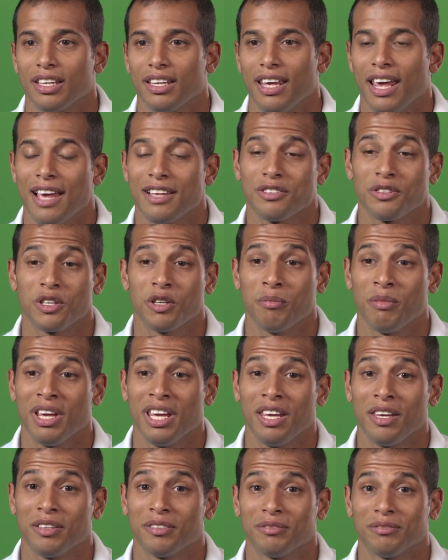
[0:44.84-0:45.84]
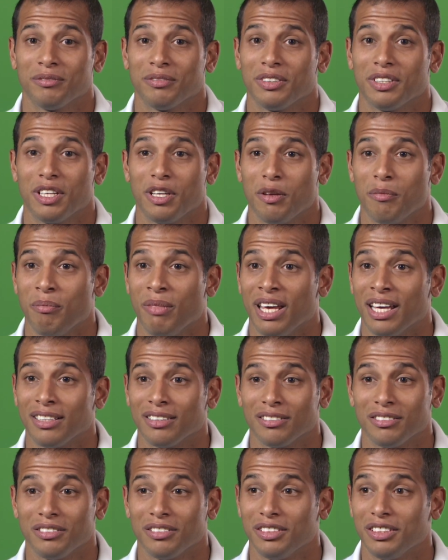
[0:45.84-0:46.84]
Cancer to me
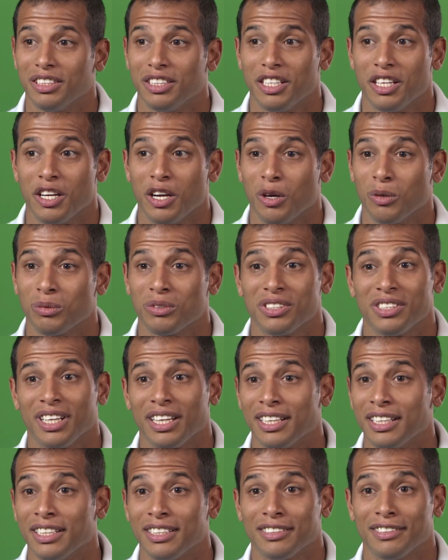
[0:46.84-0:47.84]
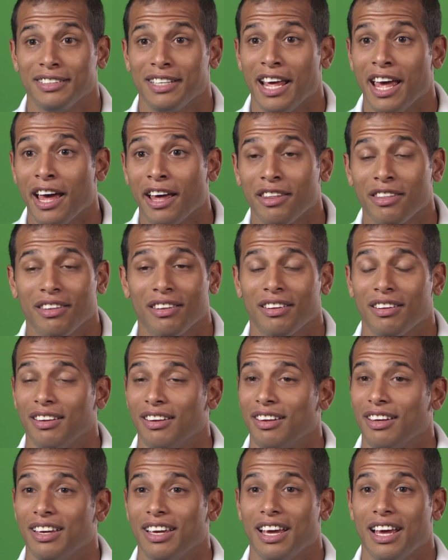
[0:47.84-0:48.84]
meant, you know, sickness, death.
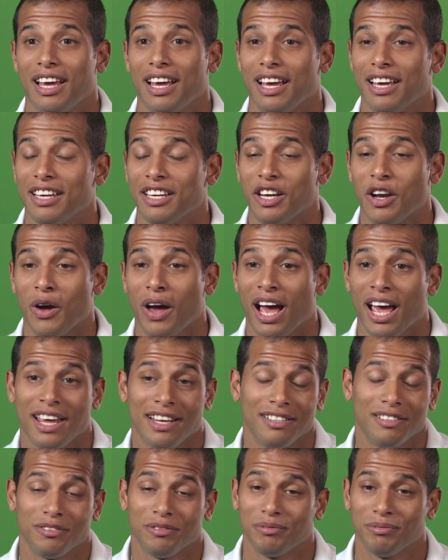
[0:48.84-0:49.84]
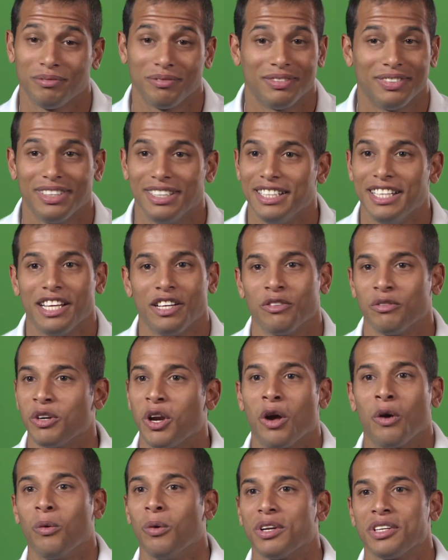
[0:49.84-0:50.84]
You know, I didn't
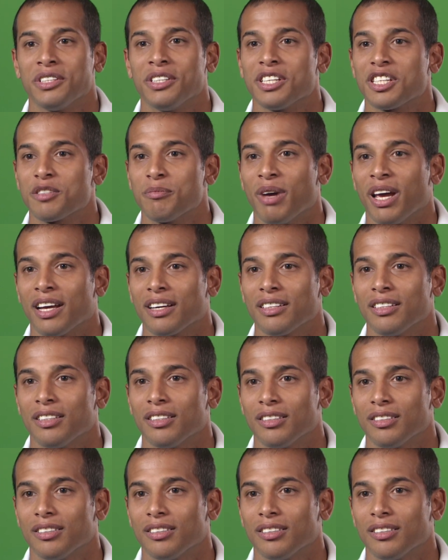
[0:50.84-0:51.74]
know what to expect.